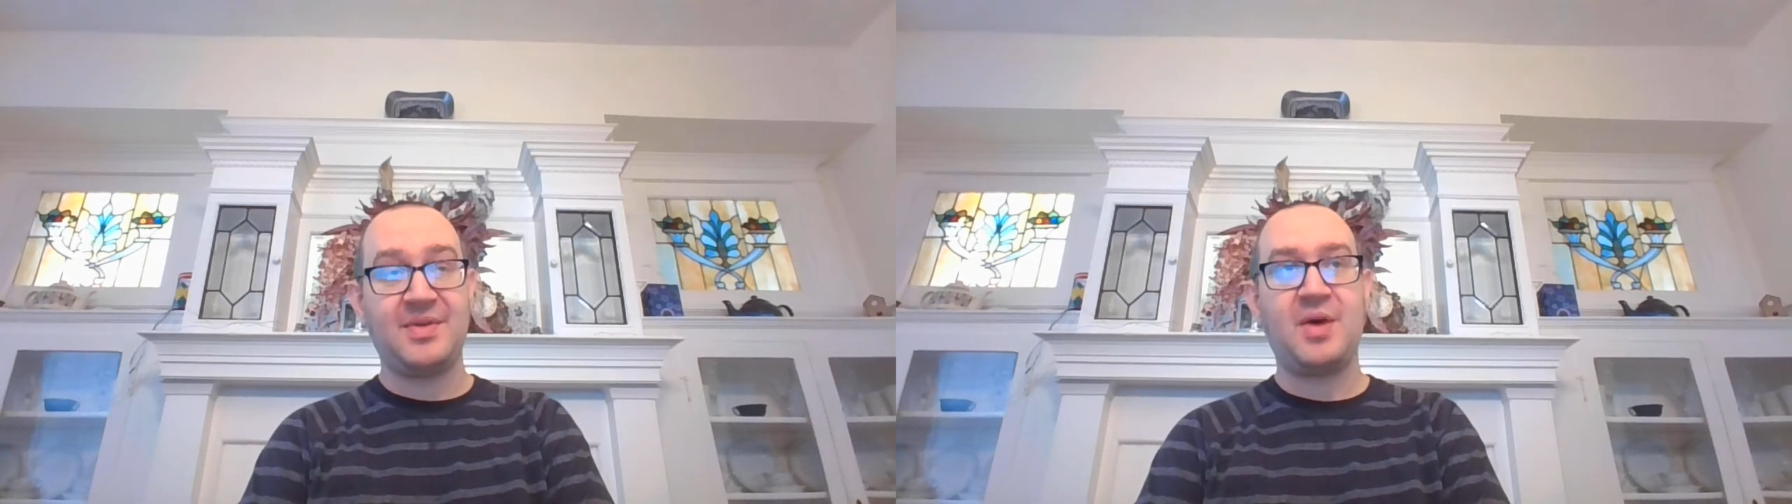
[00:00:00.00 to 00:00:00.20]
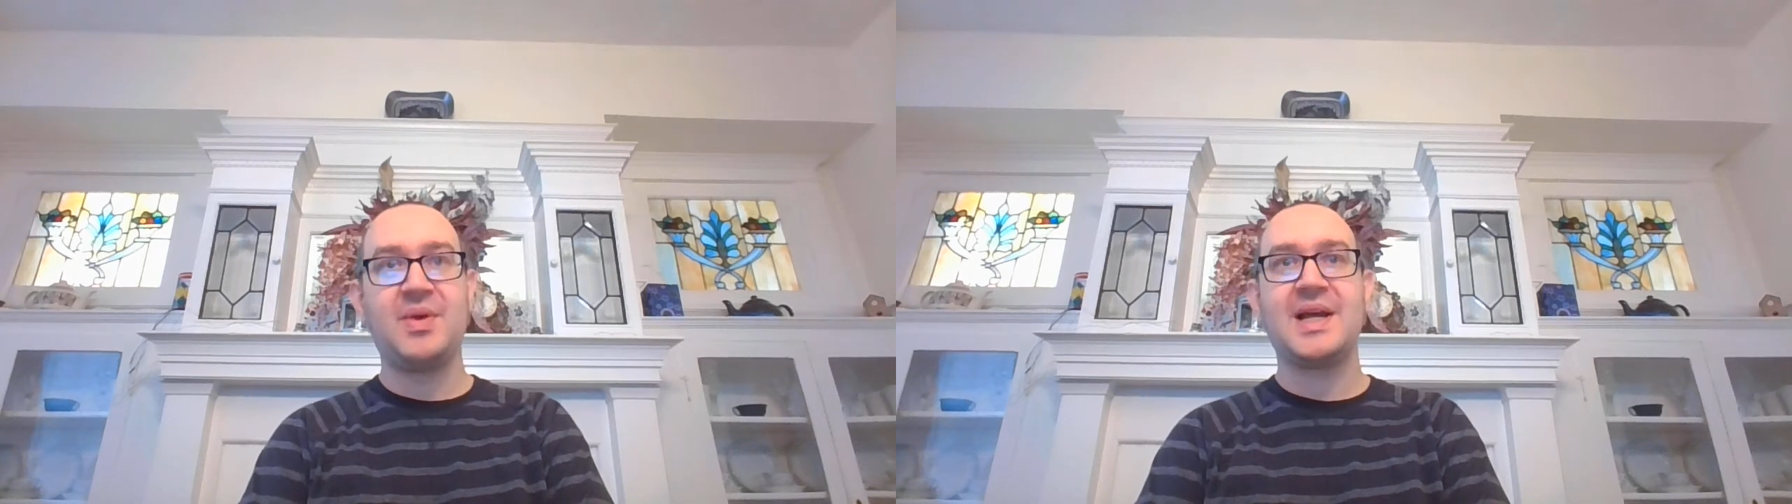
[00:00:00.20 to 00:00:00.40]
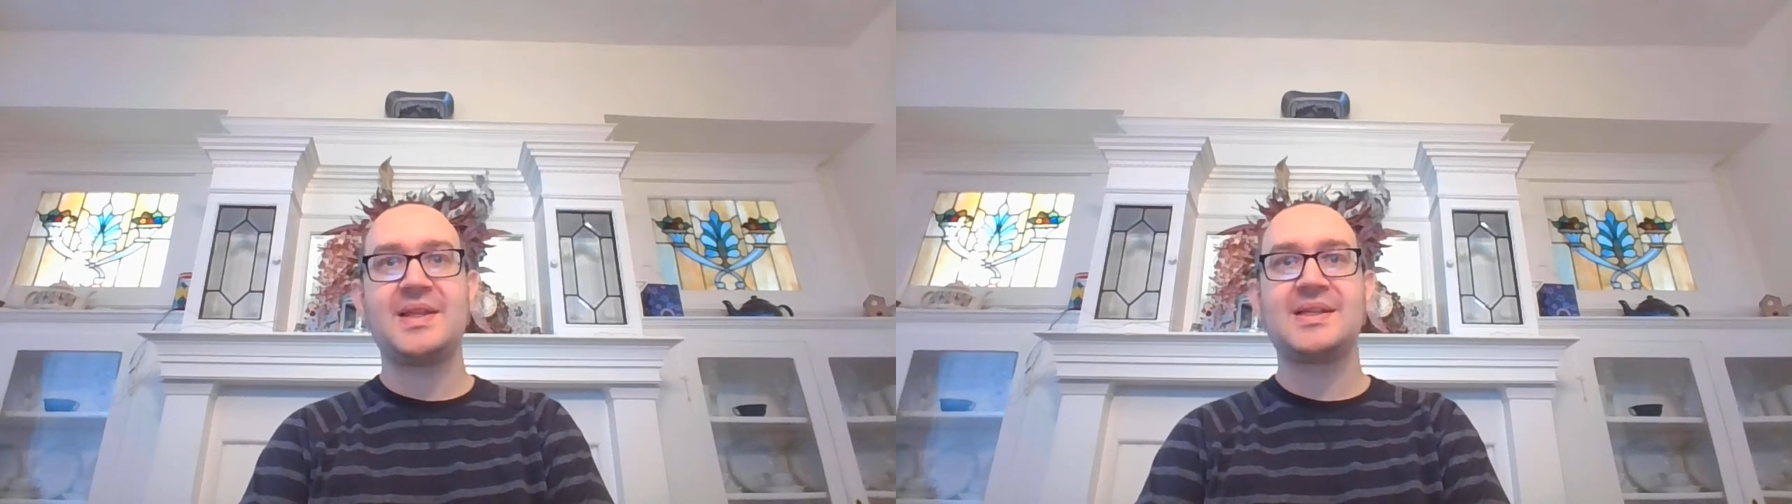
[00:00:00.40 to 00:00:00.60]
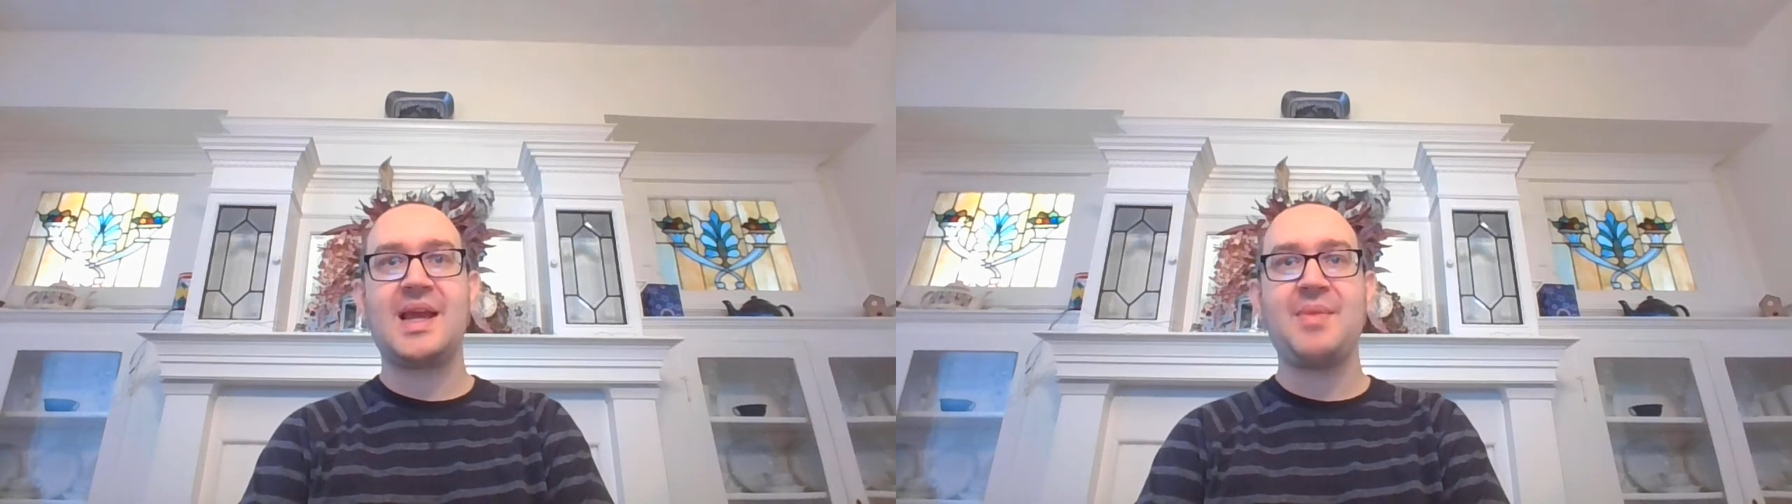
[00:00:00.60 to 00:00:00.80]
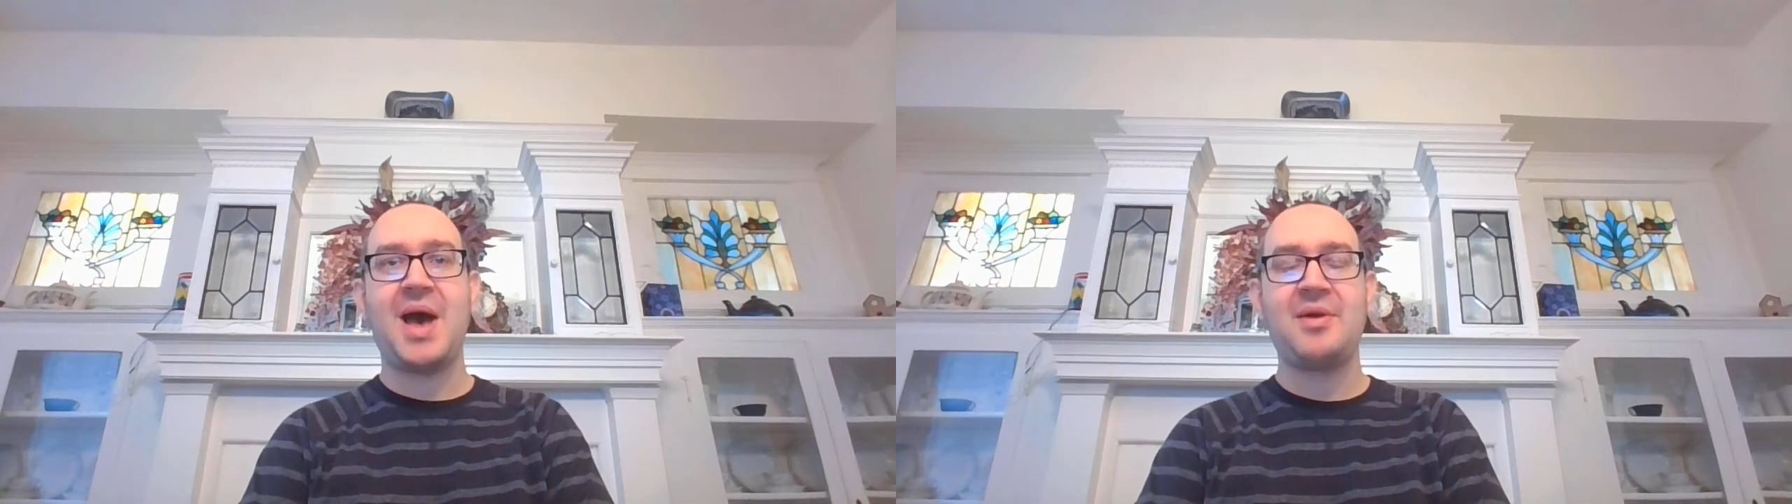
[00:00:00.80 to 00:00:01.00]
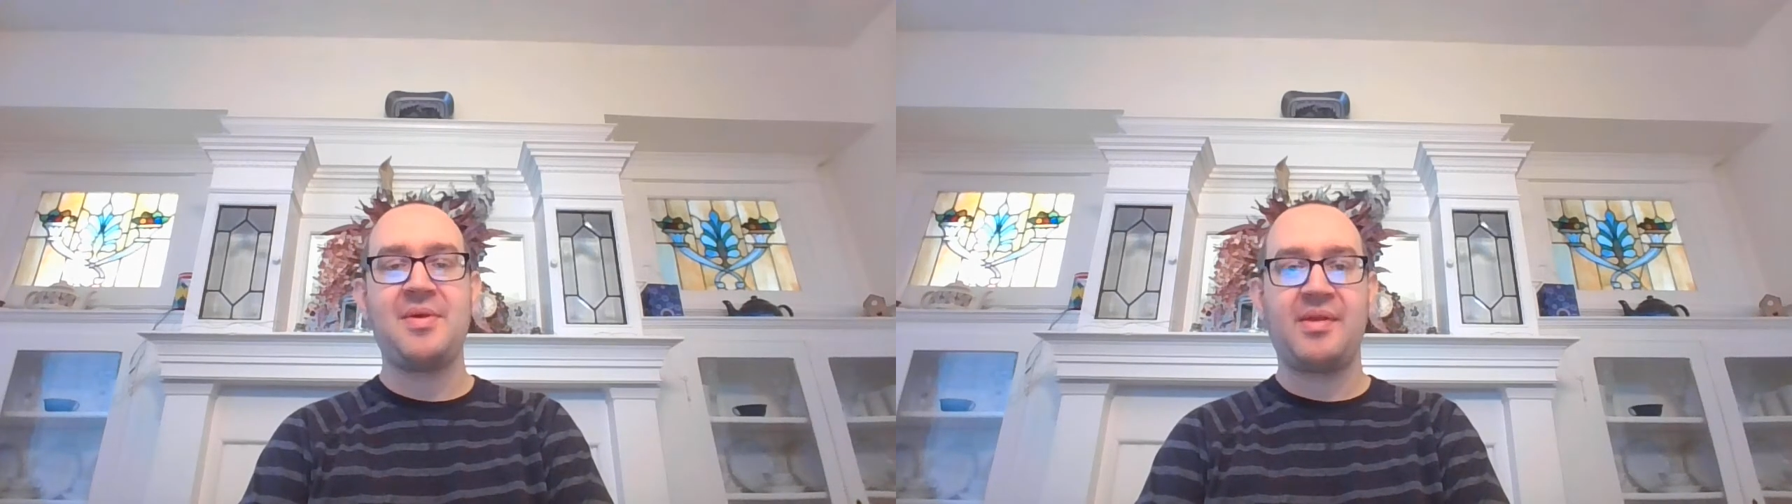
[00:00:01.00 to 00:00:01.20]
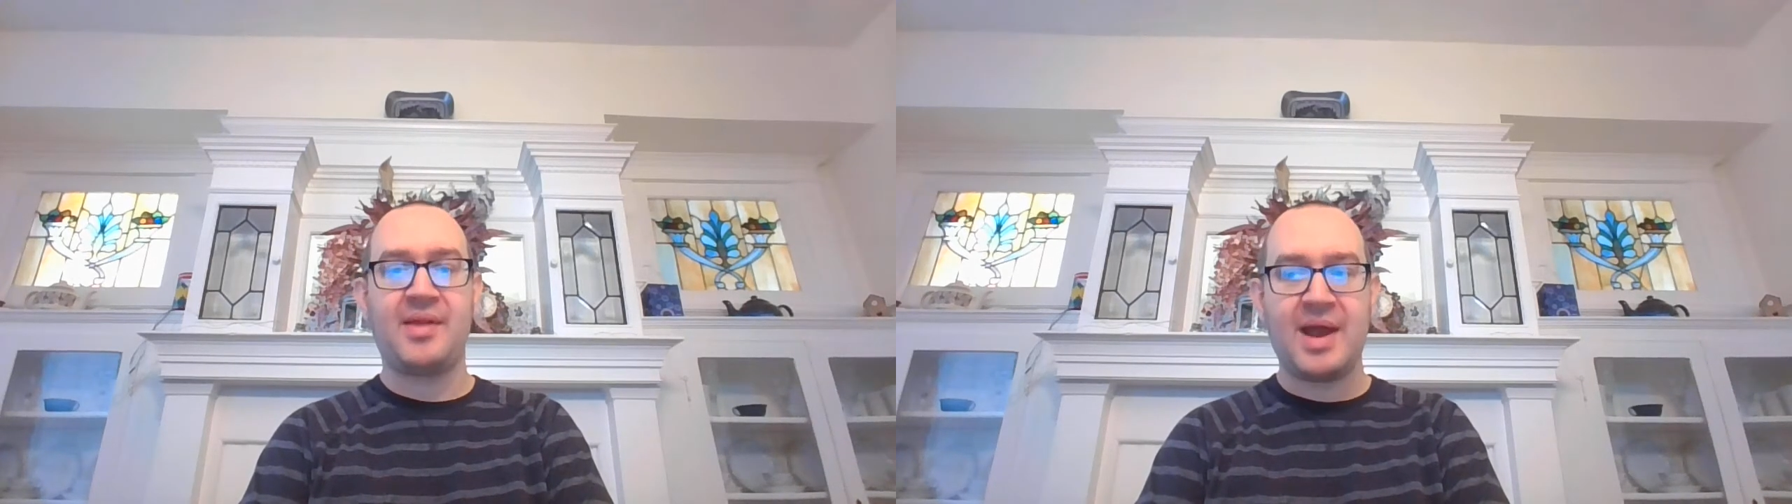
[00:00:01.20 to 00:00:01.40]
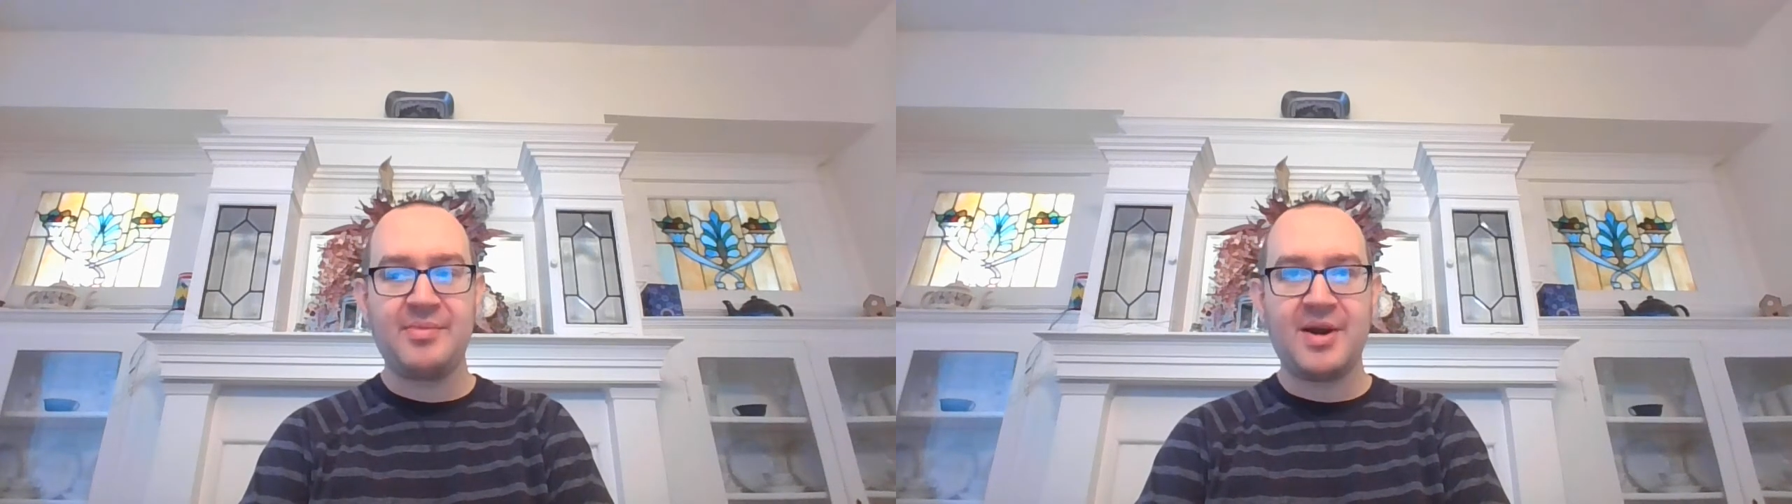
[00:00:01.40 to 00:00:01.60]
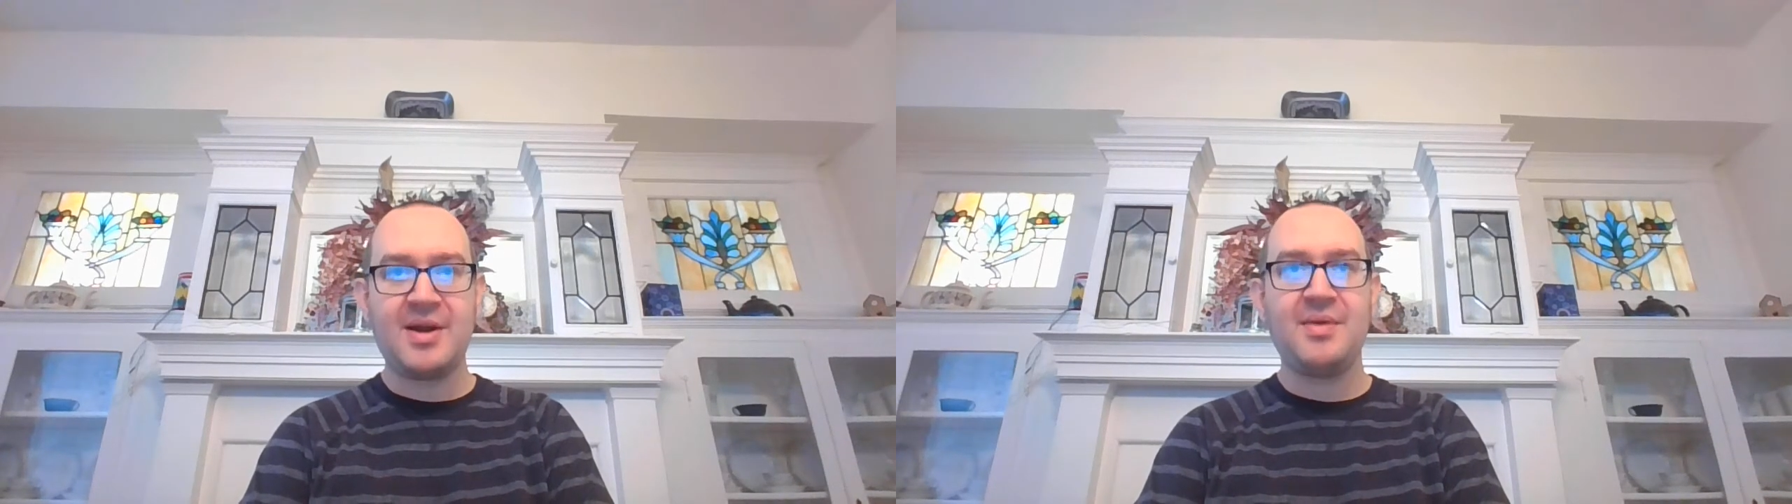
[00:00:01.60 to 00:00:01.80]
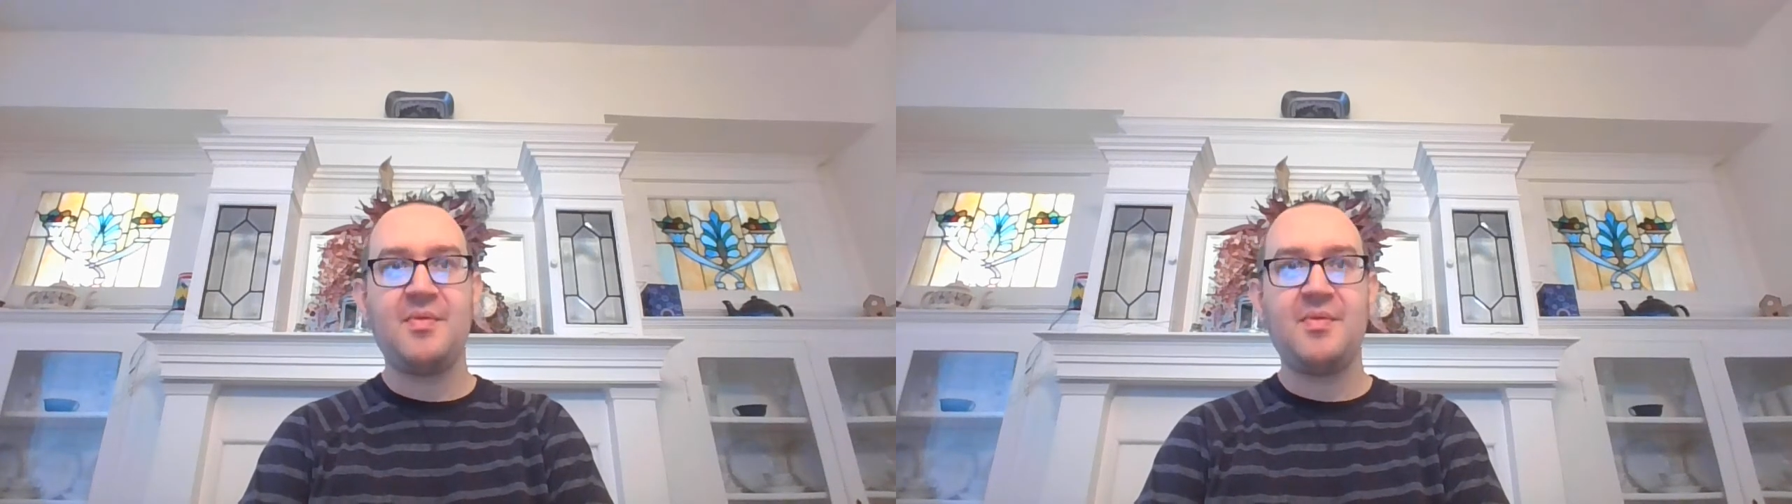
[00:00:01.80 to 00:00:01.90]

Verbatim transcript: Uh, we got this game out of the library.